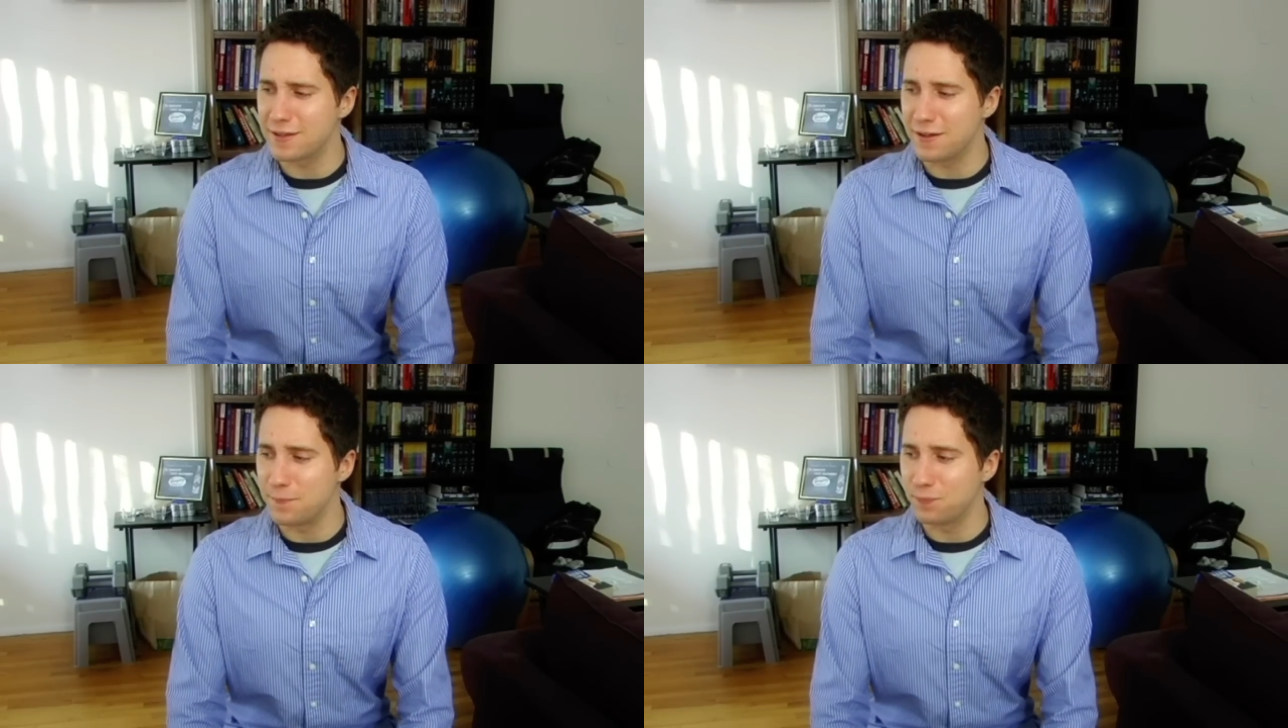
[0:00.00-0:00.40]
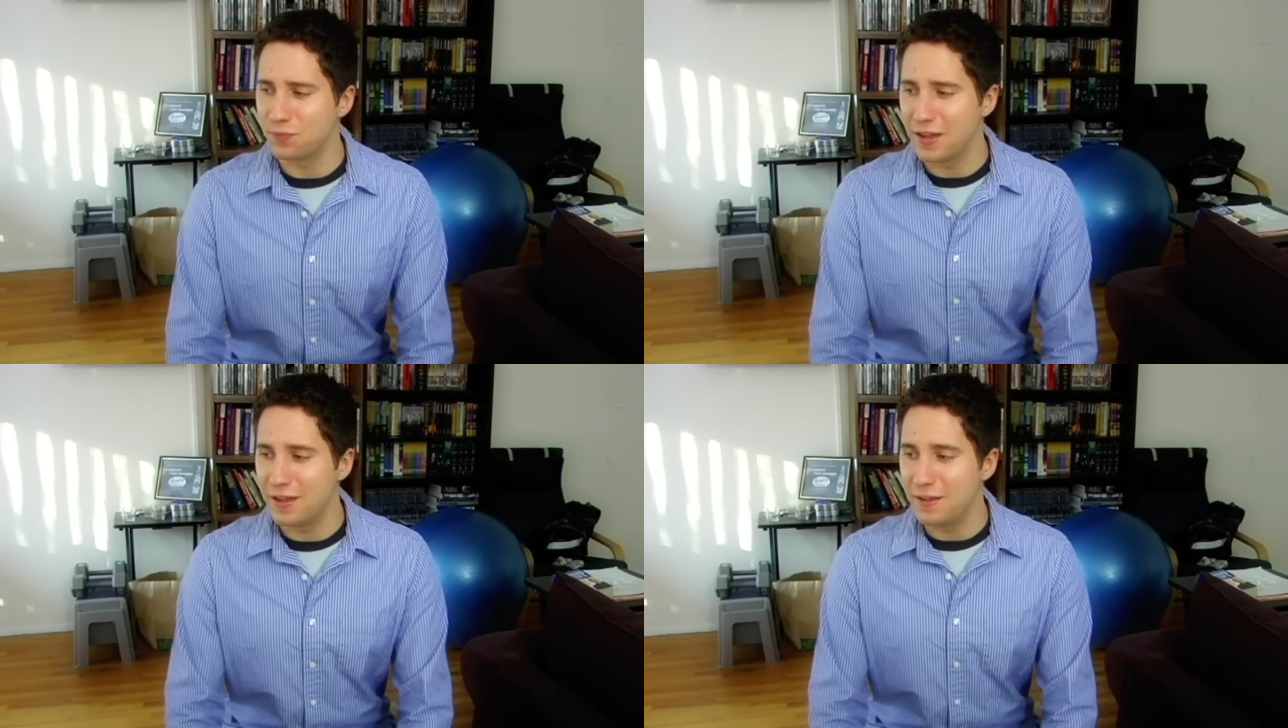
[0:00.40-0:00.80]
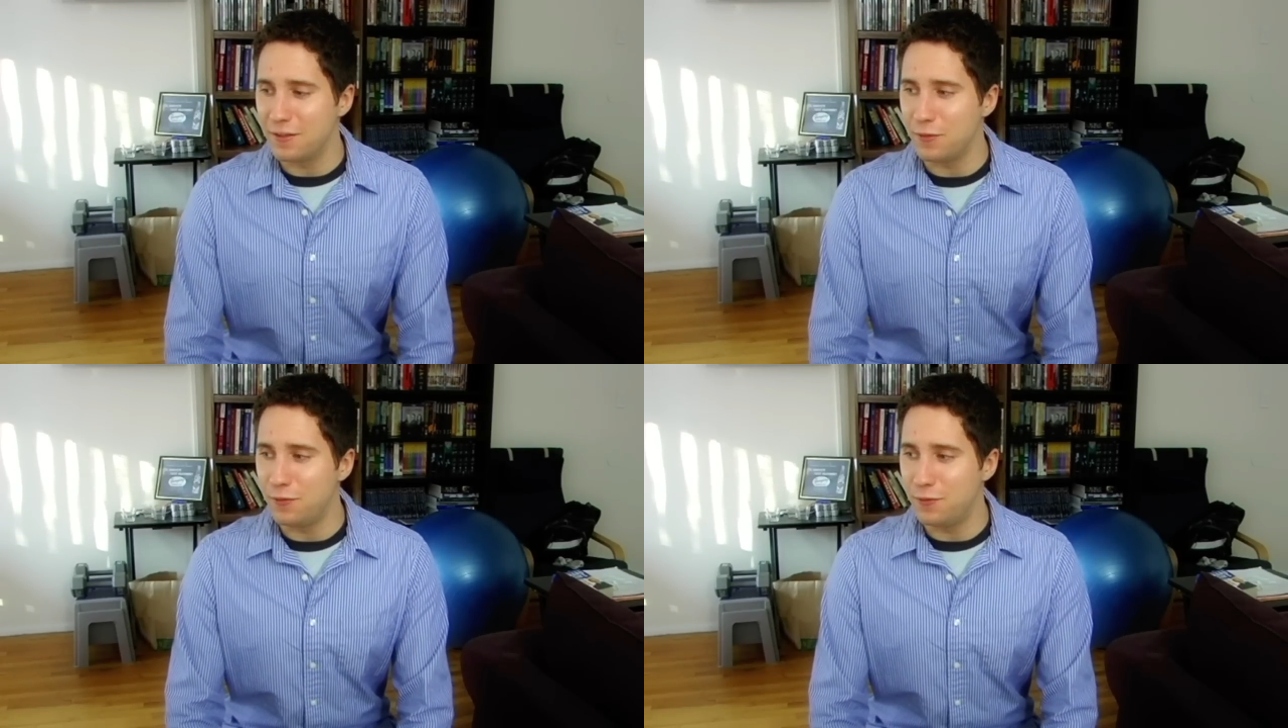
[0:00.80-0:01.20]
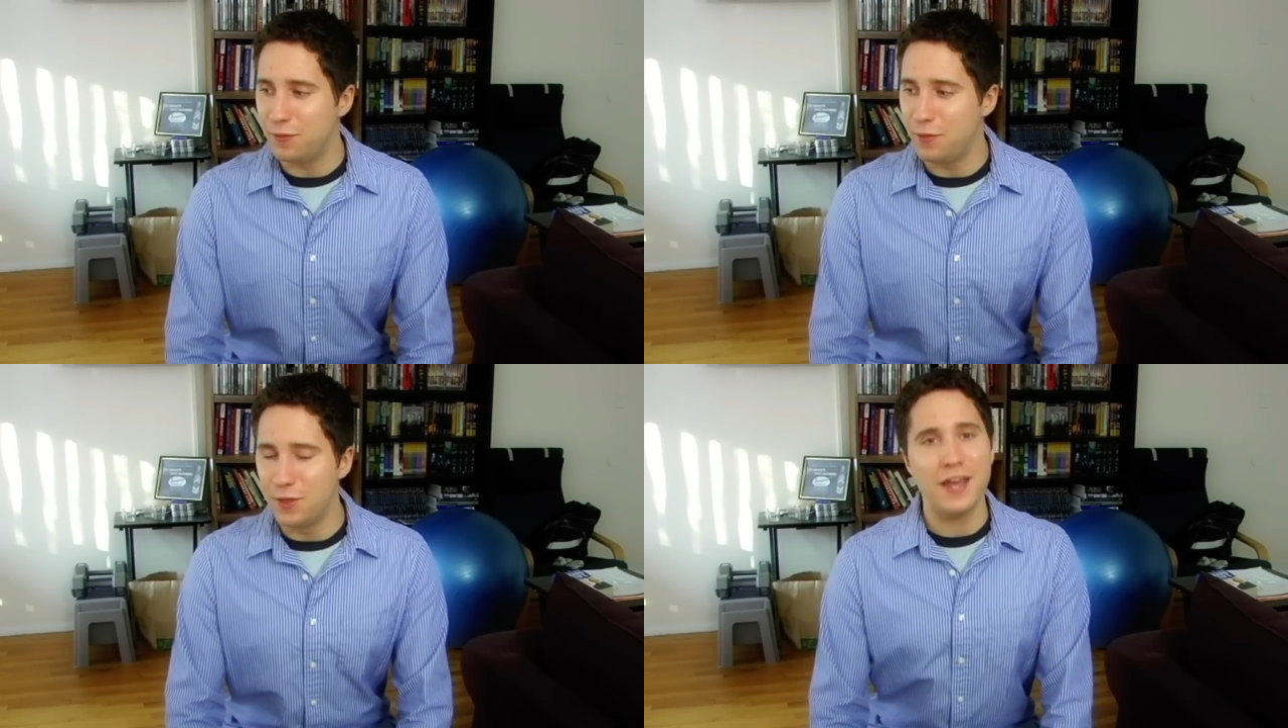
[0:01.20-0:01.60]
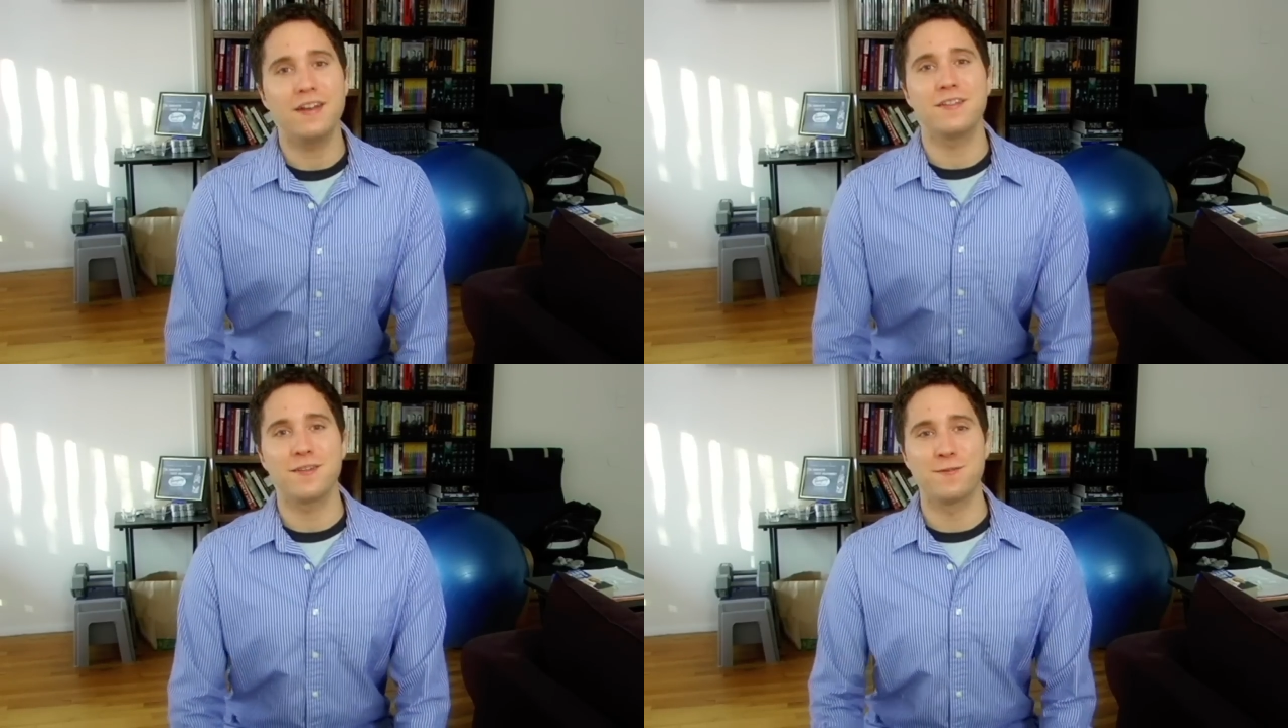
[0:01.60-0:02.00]
the
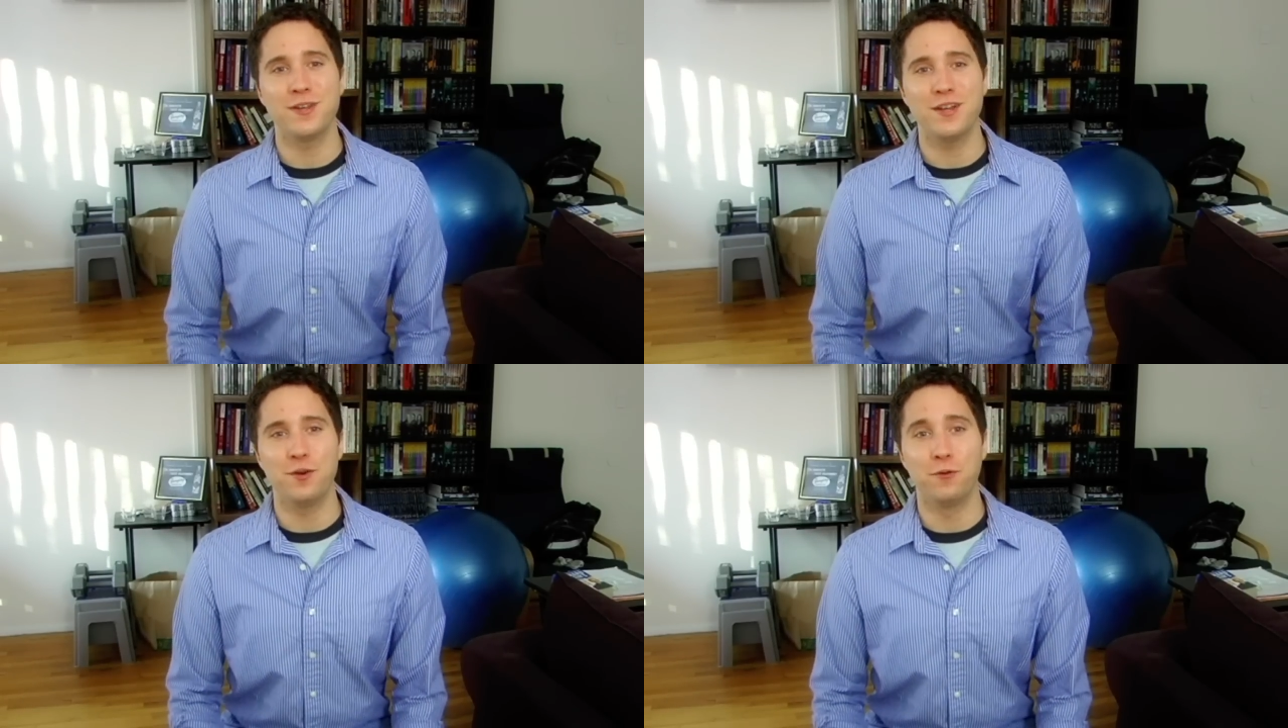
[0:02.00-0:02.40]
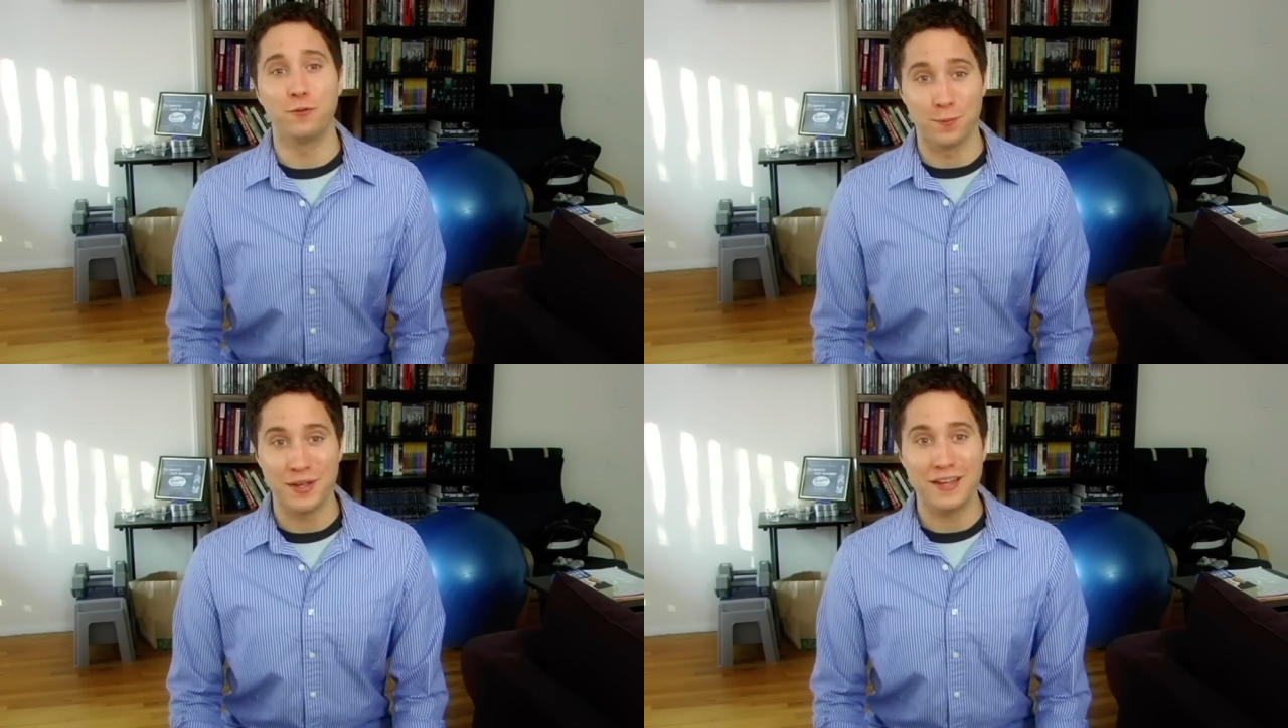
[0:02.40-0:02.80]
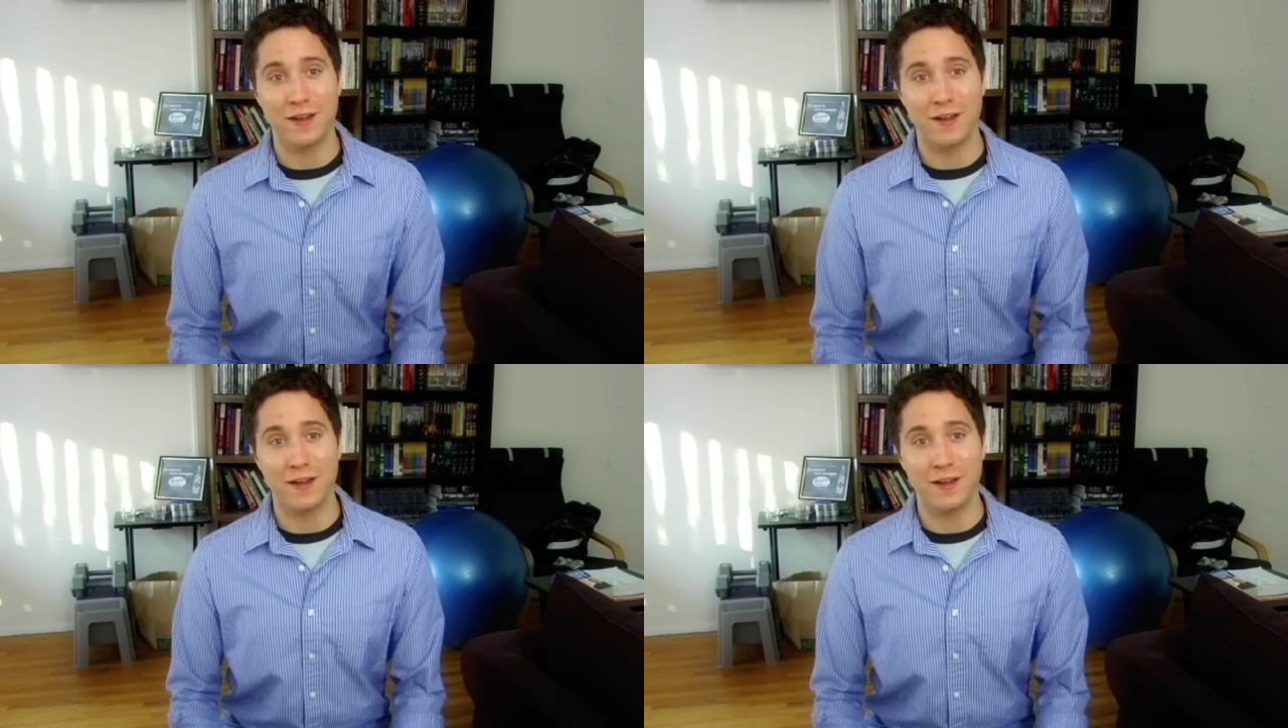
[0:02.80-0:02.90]
end of this video for me.